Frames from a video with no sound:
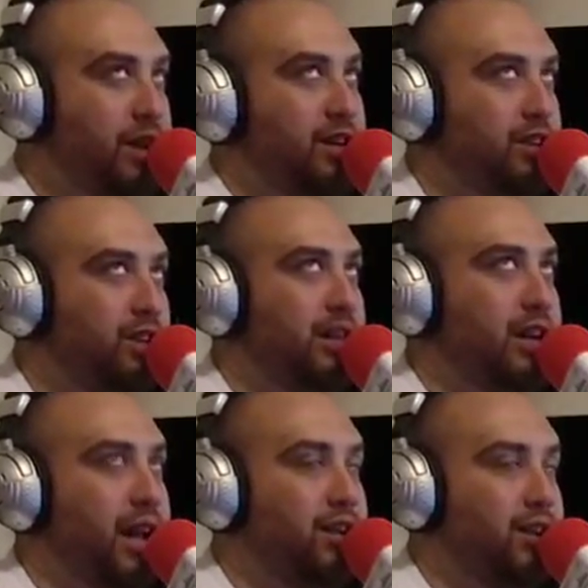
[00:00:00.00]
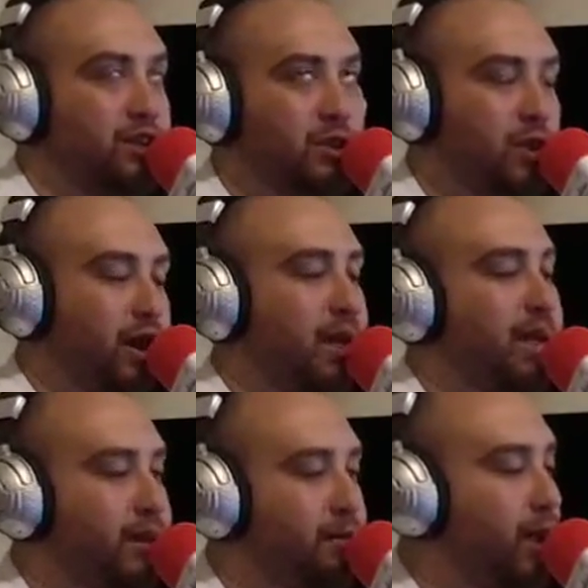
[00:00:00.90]
Justin at Justin Golak.
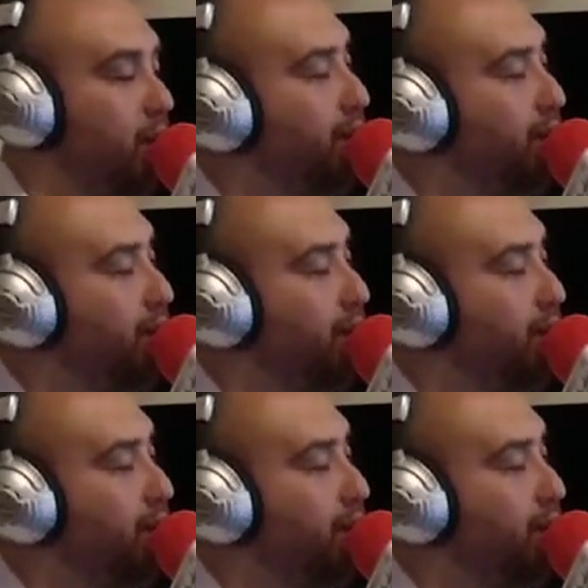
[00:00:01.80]
Email.